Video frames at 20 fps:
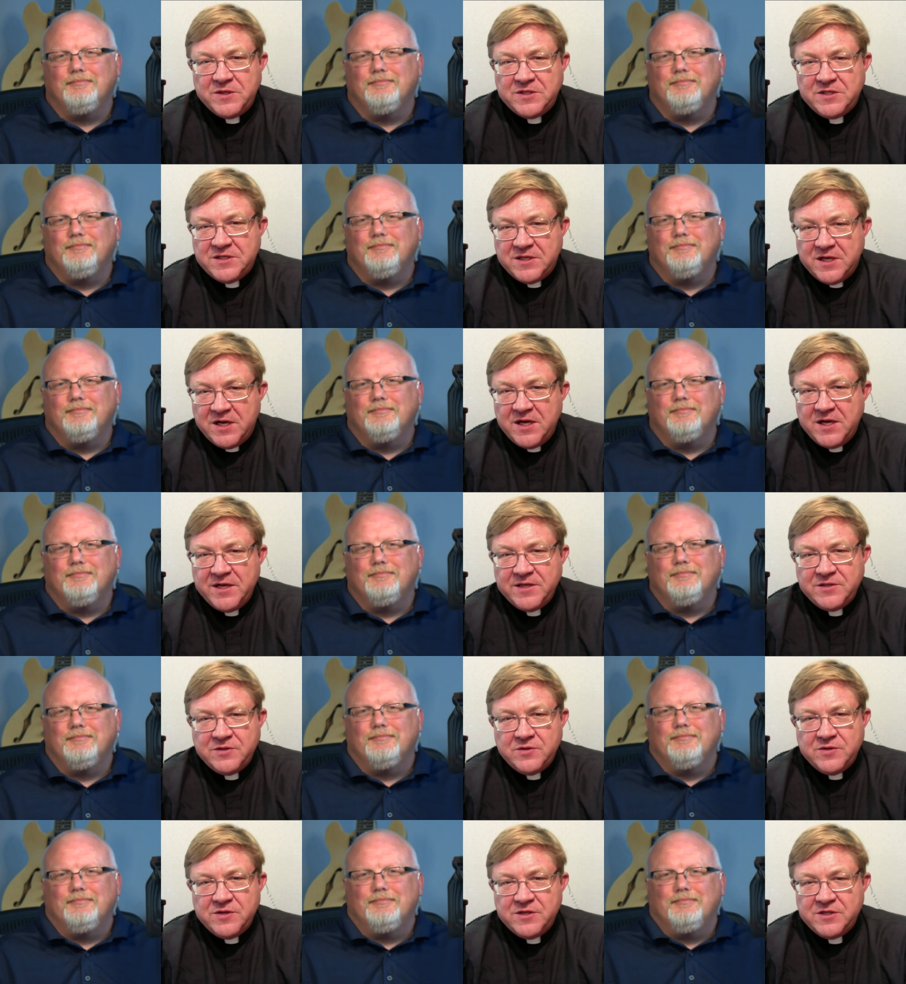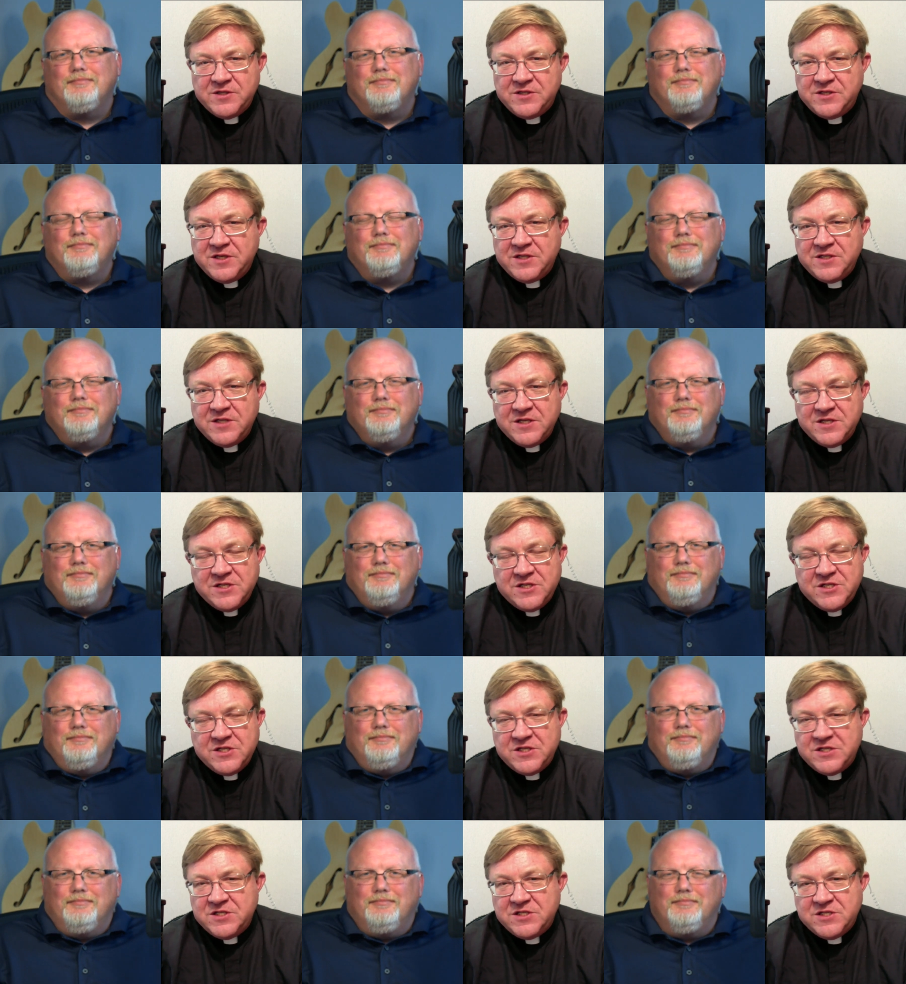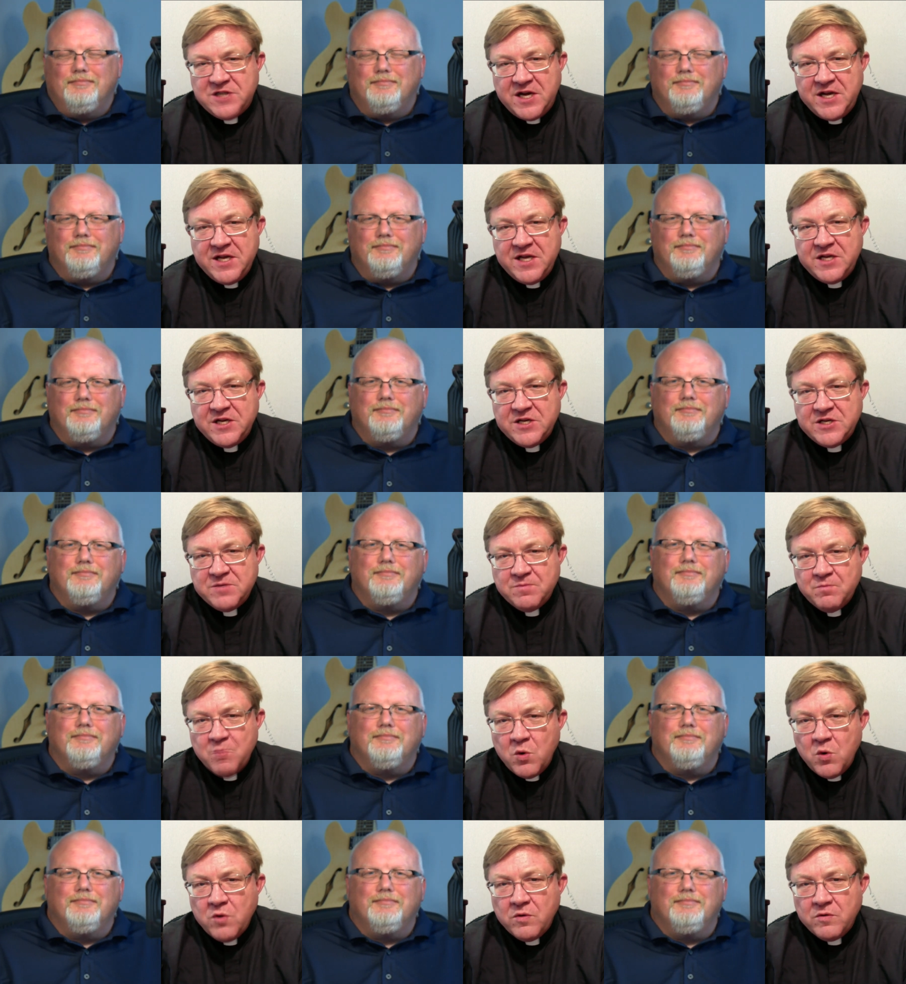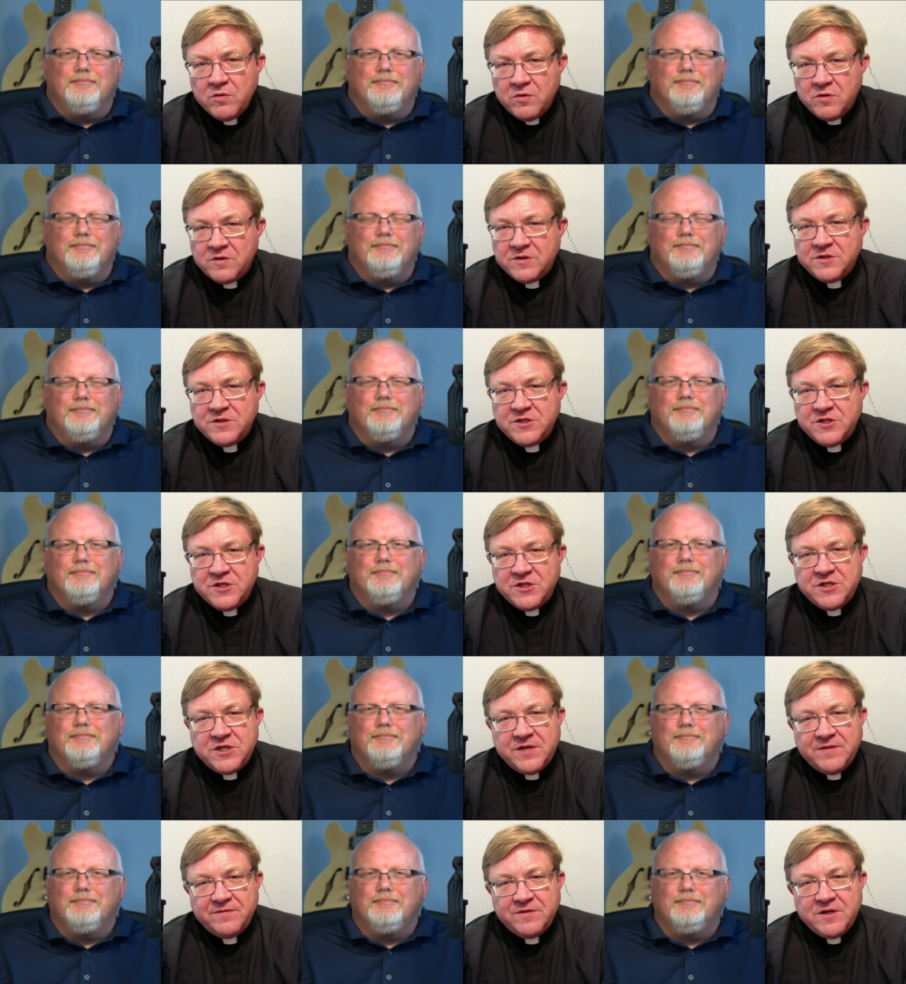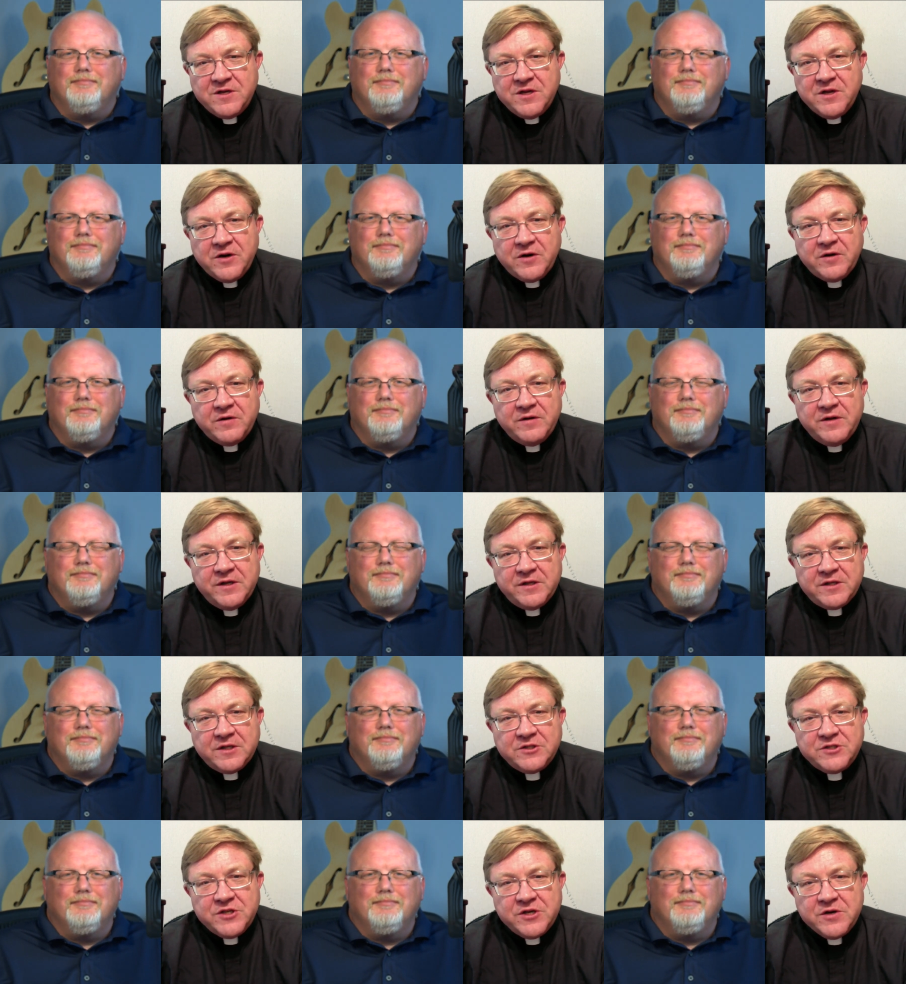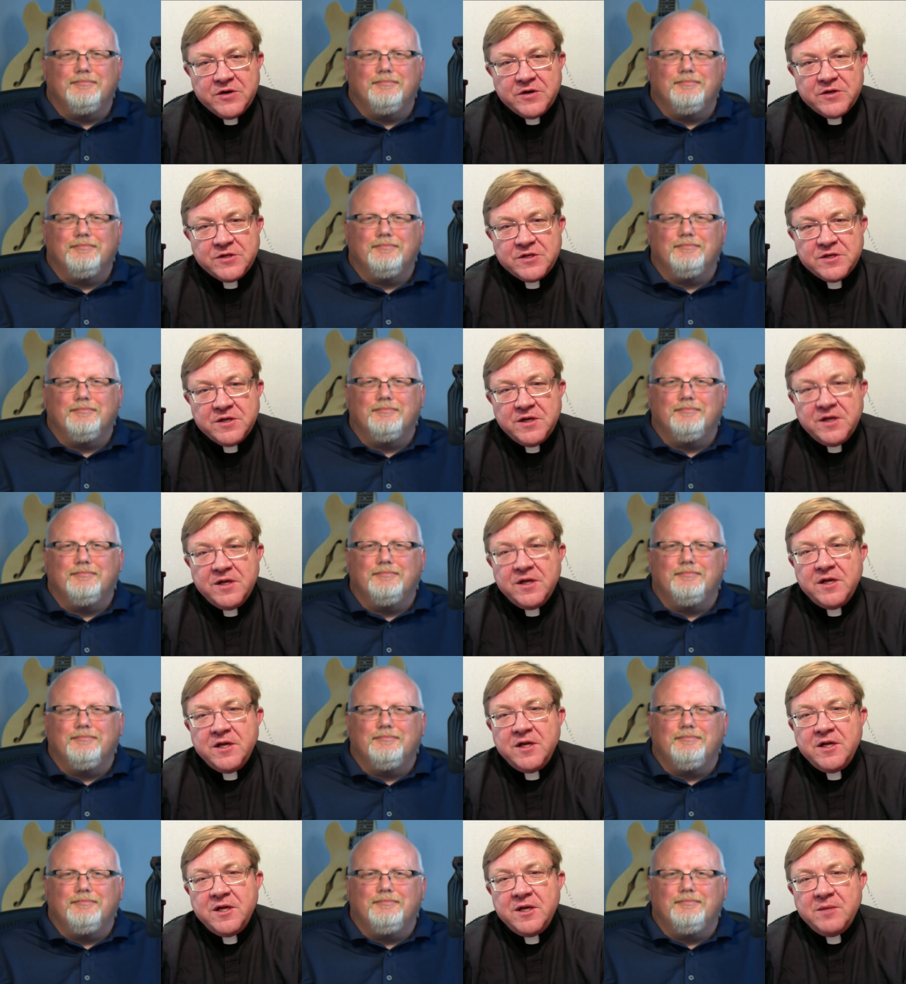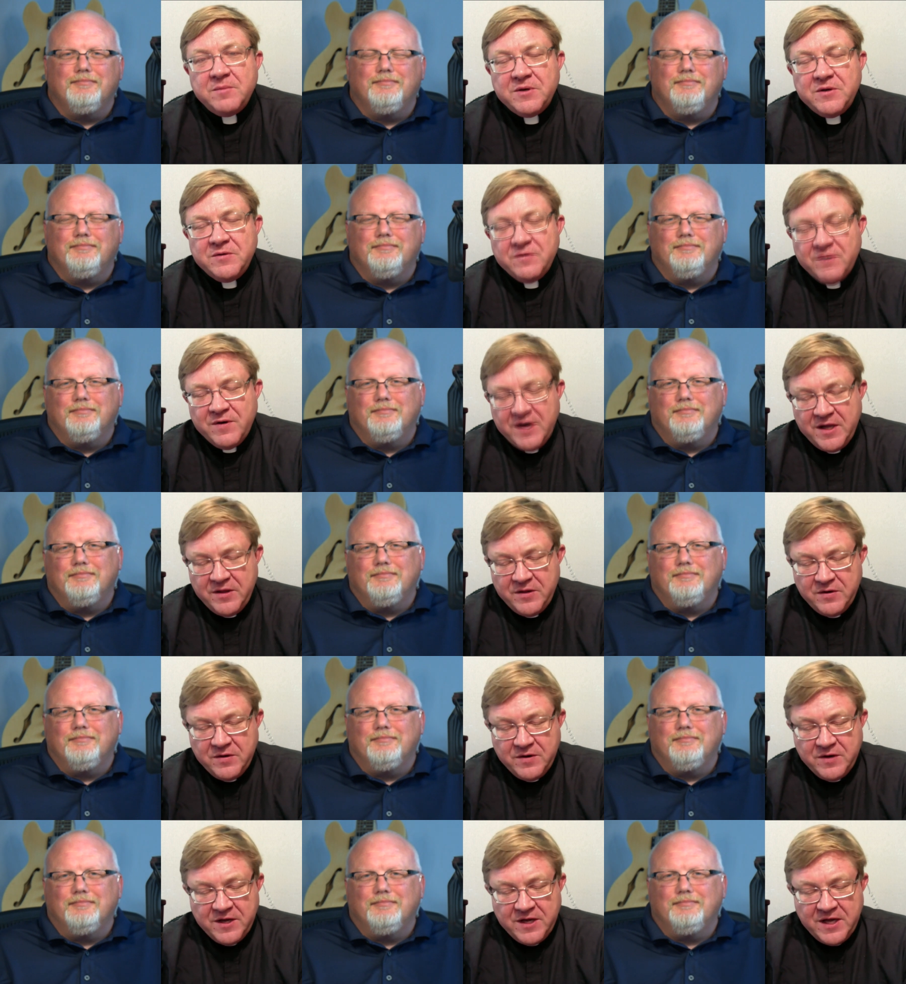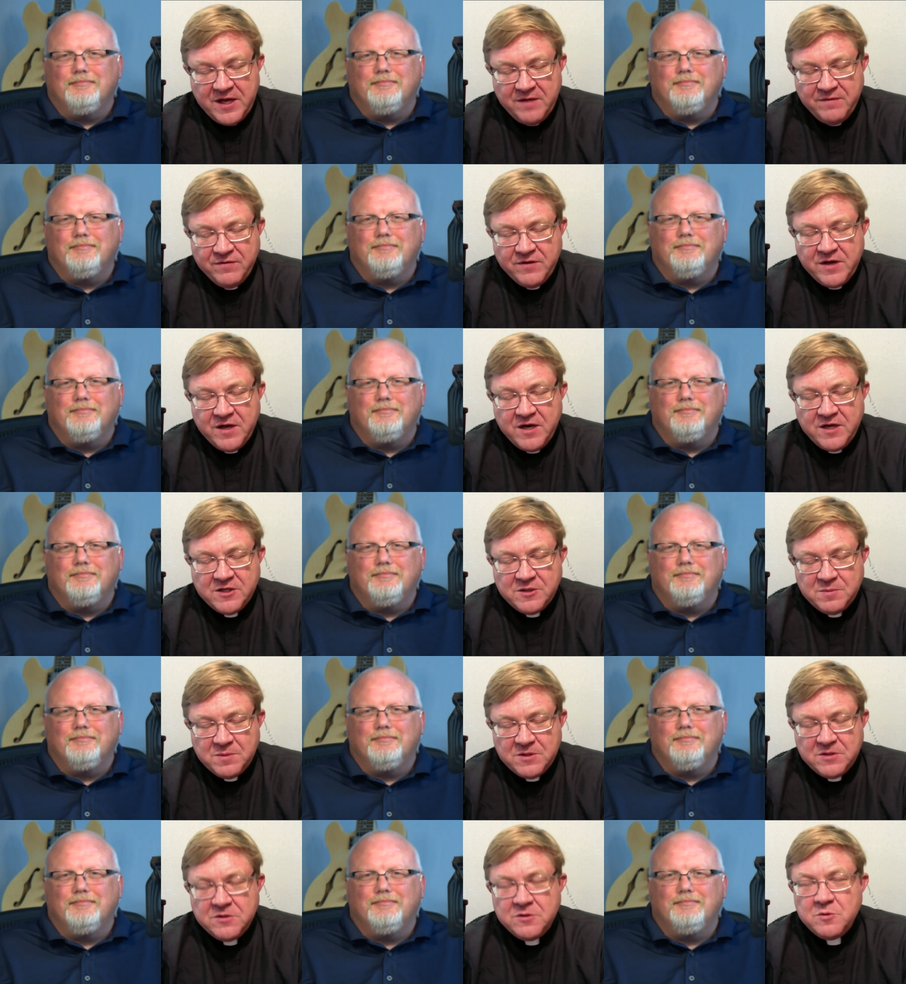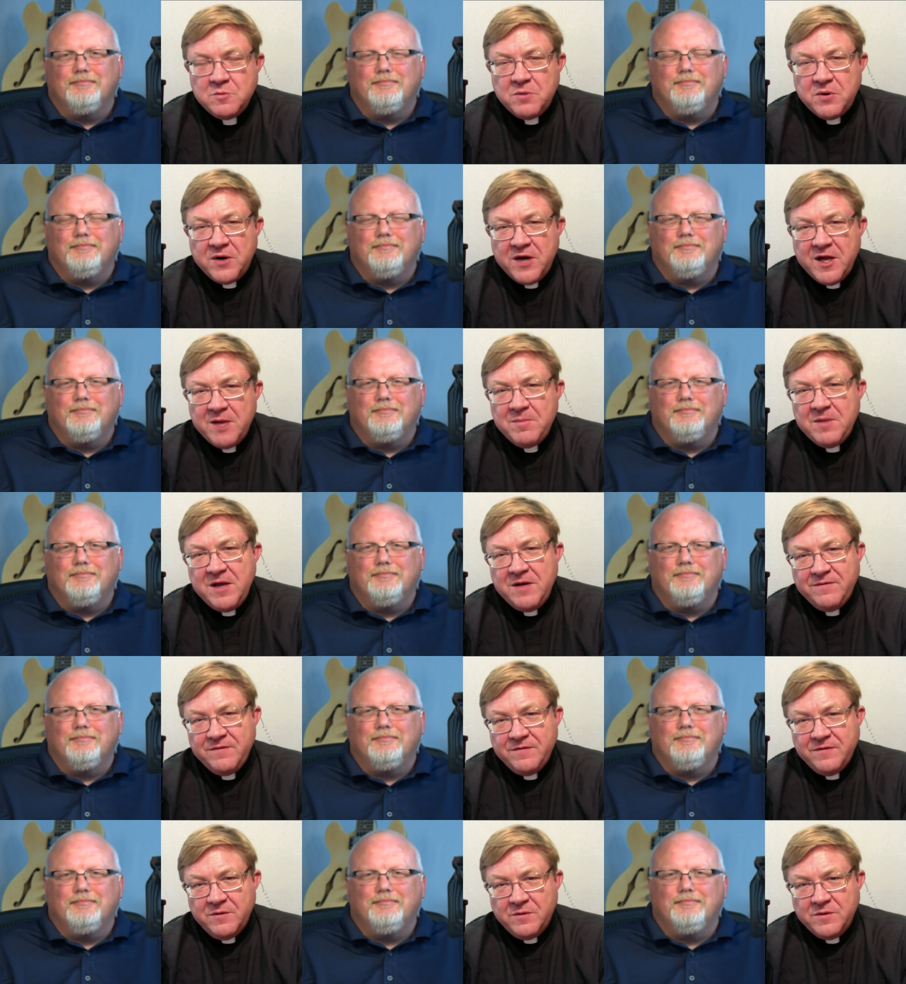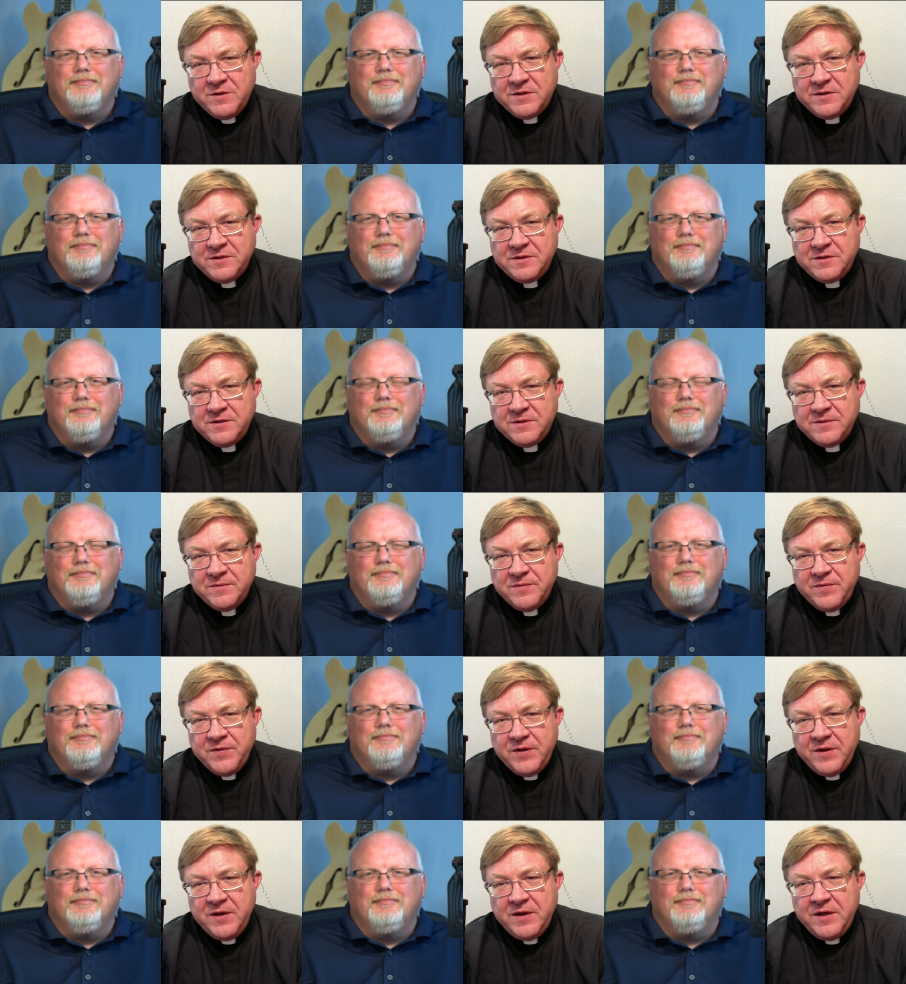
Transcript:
Speaker 1: switched sides or there's just a giant moral shift in their church, but rather GAFCON has been too primate focused